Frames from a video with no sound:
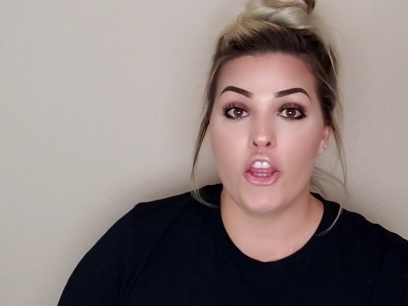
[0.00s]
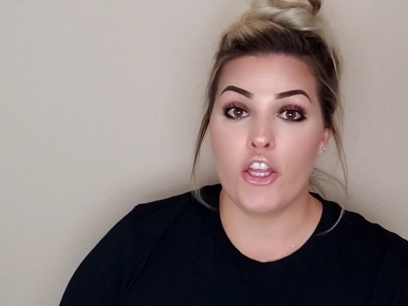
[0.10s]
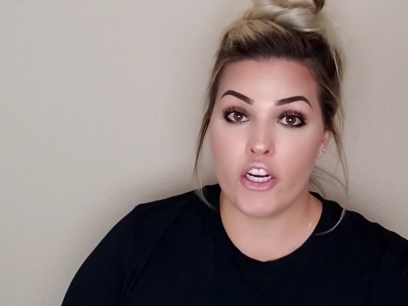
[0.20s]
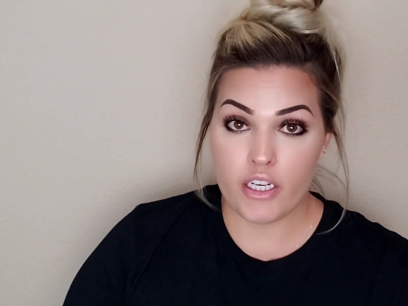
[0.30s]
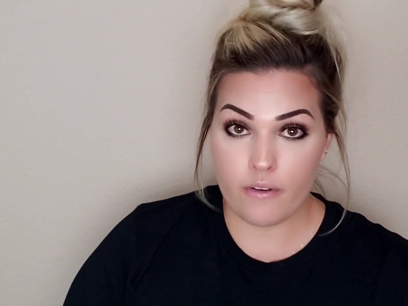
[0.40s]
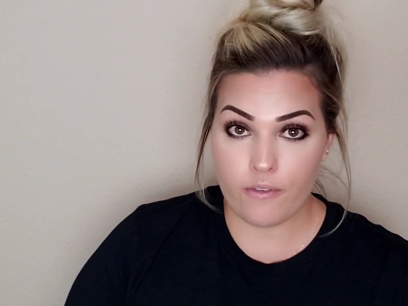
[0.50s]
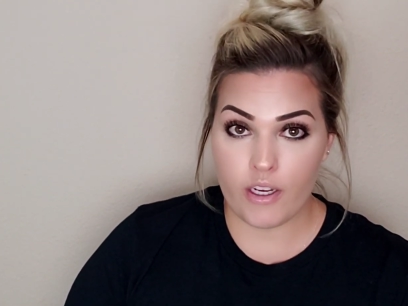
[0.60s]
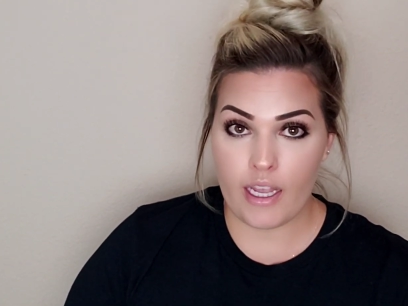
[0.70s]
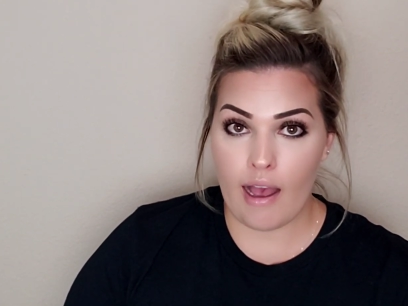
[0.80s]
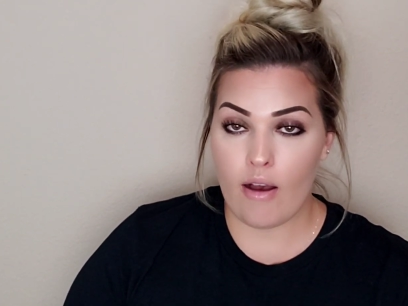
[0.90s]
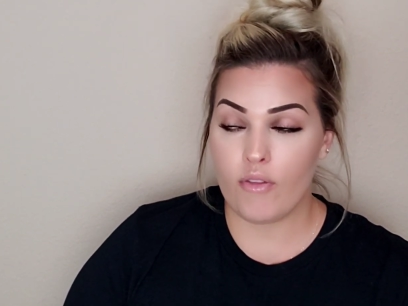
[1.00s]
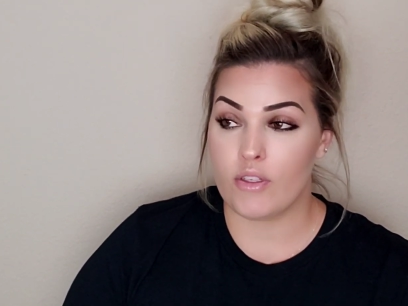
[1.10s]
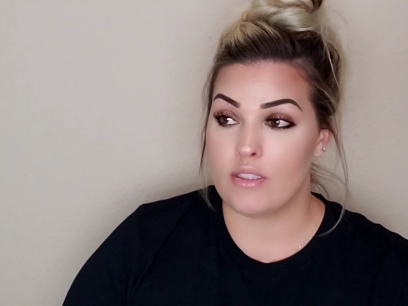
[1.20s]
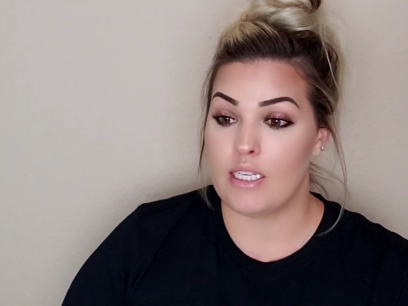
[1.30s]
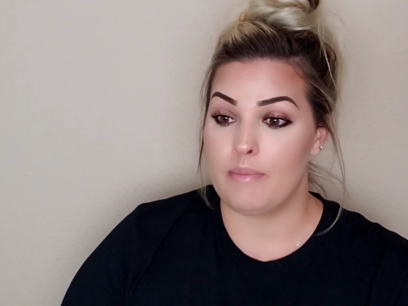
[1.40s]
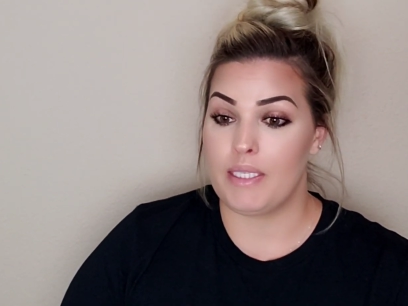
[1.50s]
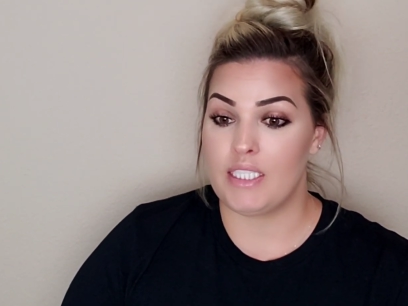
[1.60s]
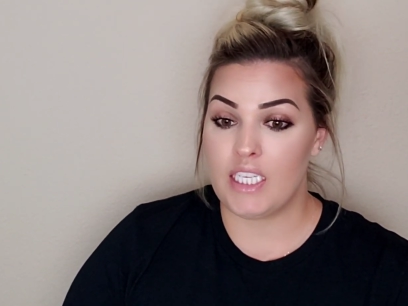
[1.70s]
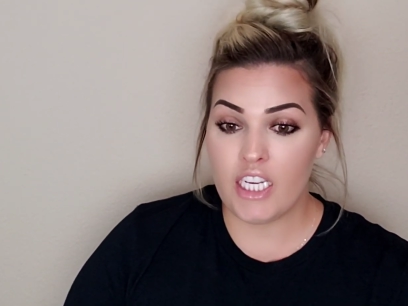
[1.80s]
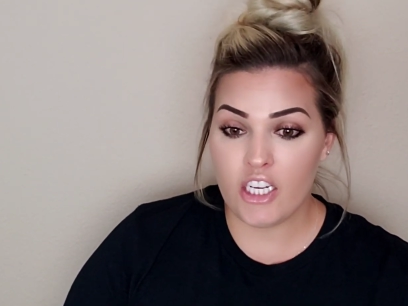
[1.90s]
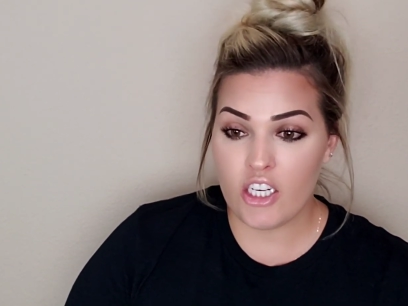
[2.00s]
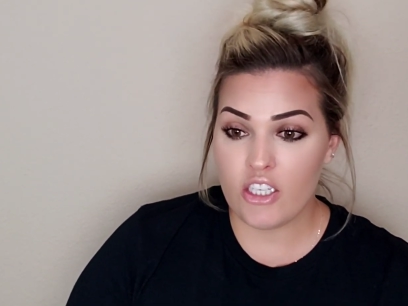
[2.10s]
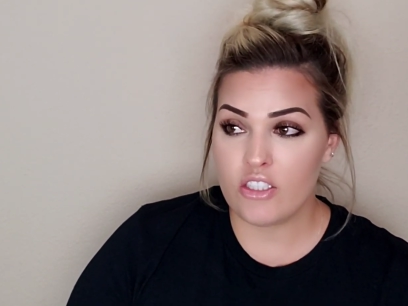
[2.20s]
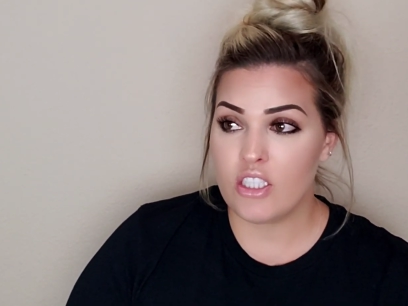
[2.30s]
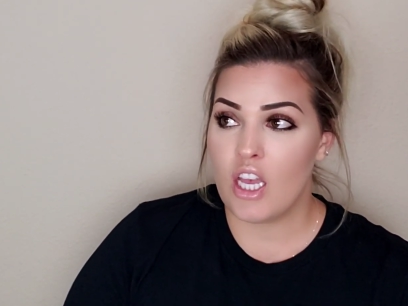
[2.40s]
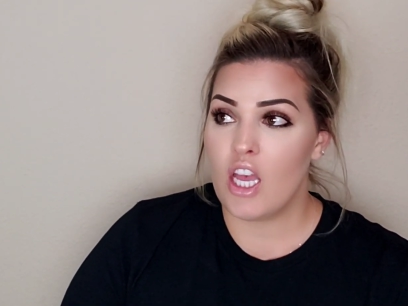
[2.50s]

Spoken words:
they're gonna freak out. There's gonna be tears.